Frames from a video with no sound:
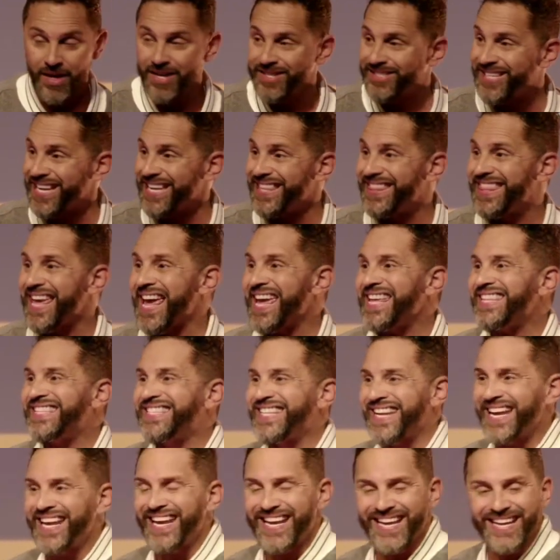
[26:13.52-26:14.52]
See, they
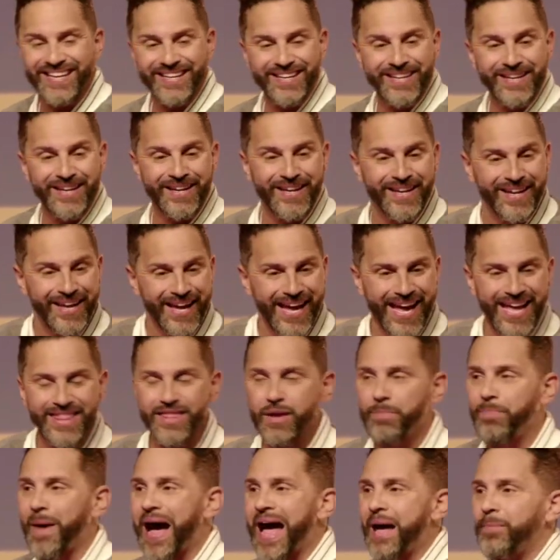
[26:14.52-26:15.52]
did it,
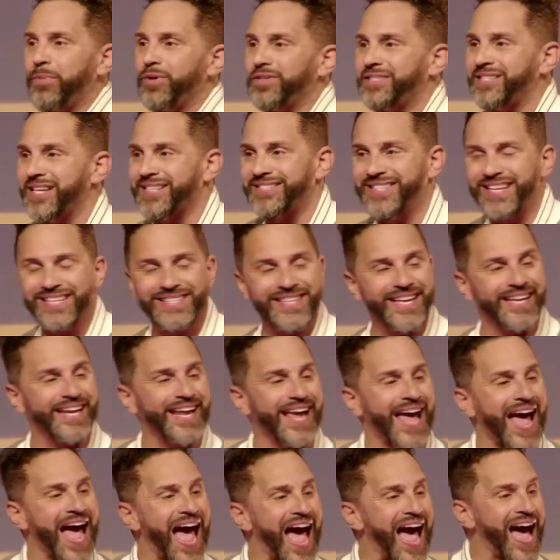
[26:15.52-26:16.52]
and the Bible says they did
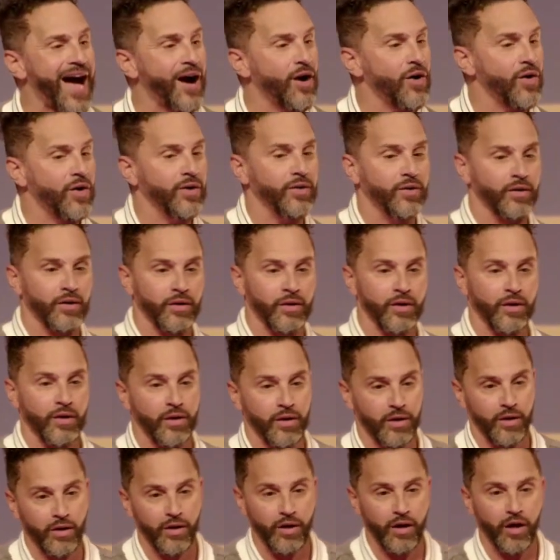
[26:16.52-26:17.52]
it how?
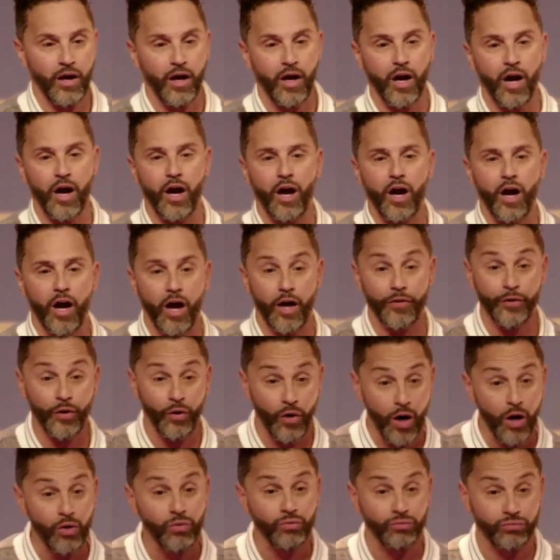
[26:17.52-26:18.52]
On
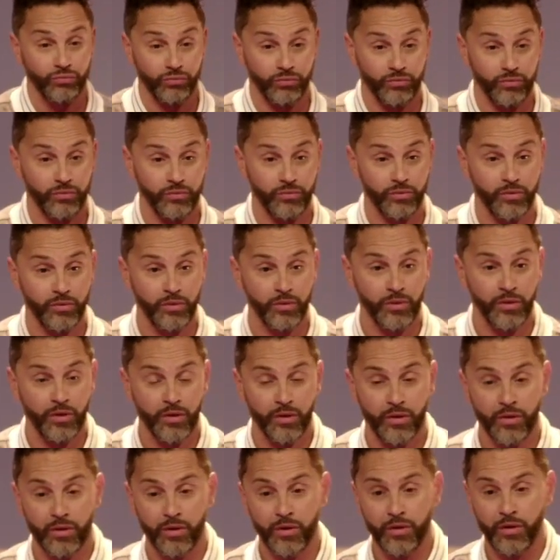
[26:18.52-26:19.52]
their own.
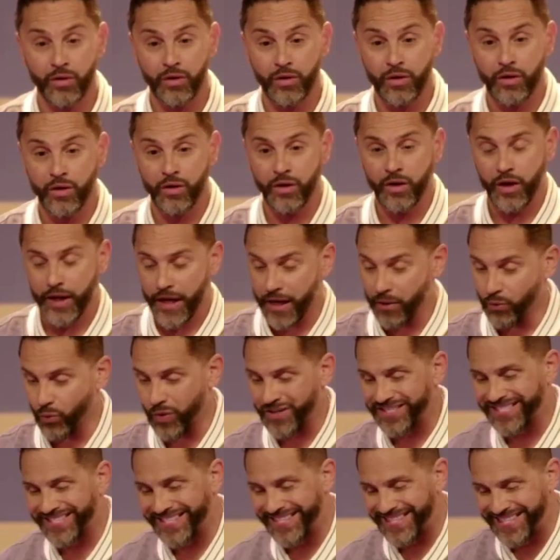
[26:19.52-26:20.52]
It
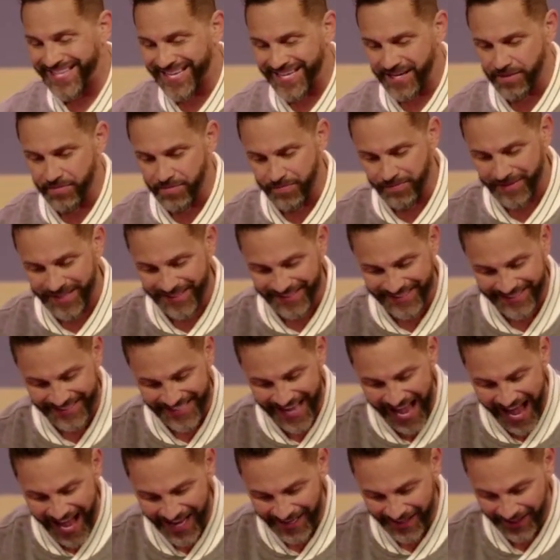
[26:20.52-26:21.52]
was them
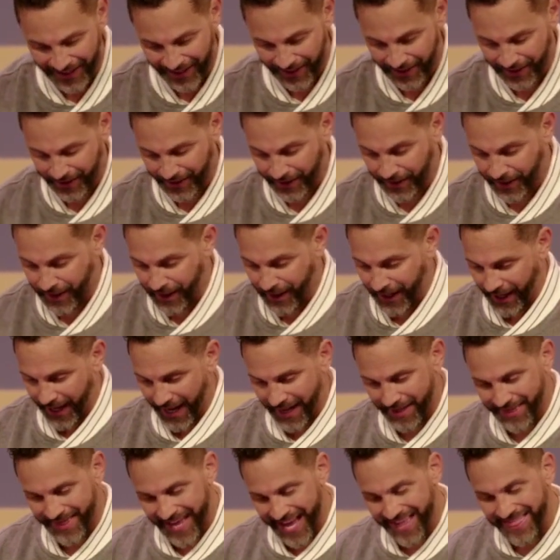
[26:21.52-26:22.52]
deciding.
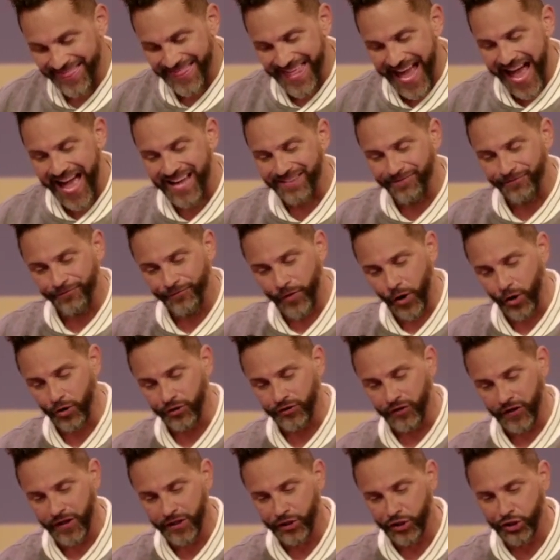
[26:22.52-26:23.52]
And that
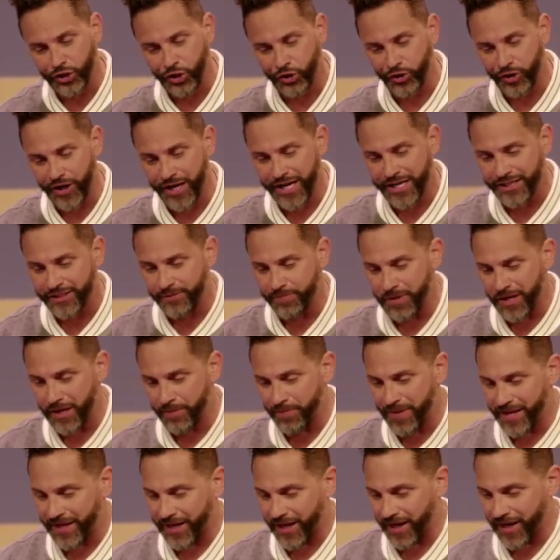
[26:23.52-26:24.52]
verse intrigues me
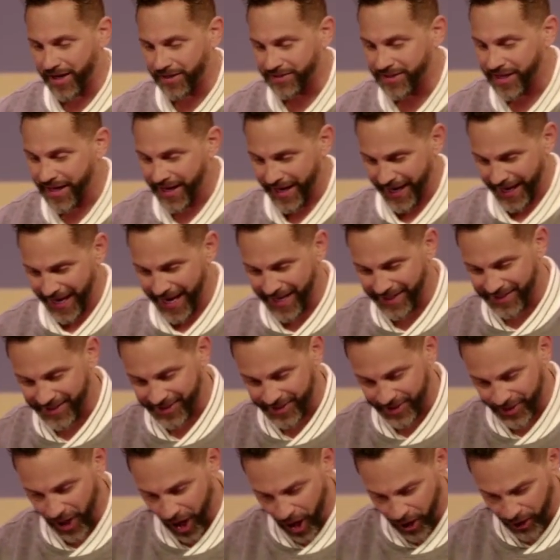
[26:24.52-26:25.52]
because it
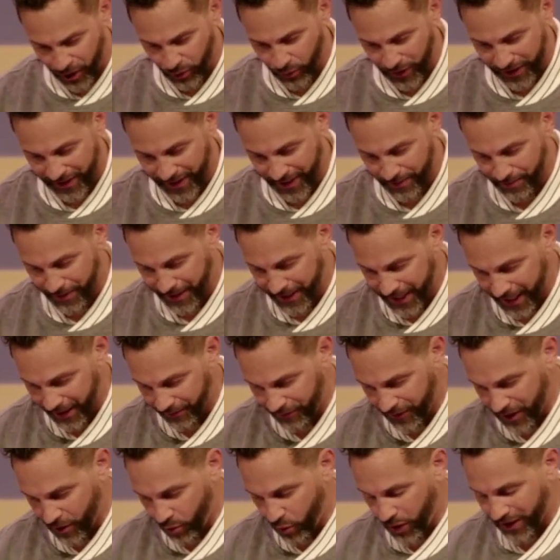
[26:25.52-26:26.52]
started with them
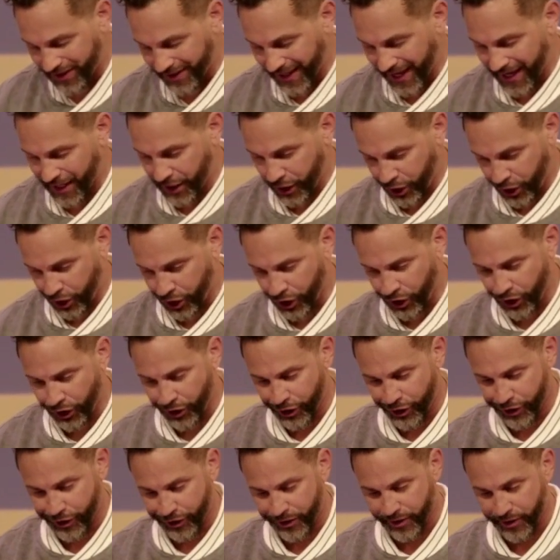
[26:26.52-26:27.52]
giving what they
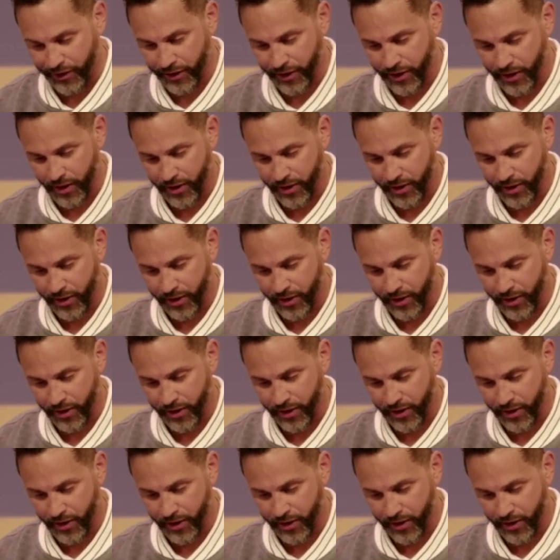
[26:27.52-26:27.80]
could,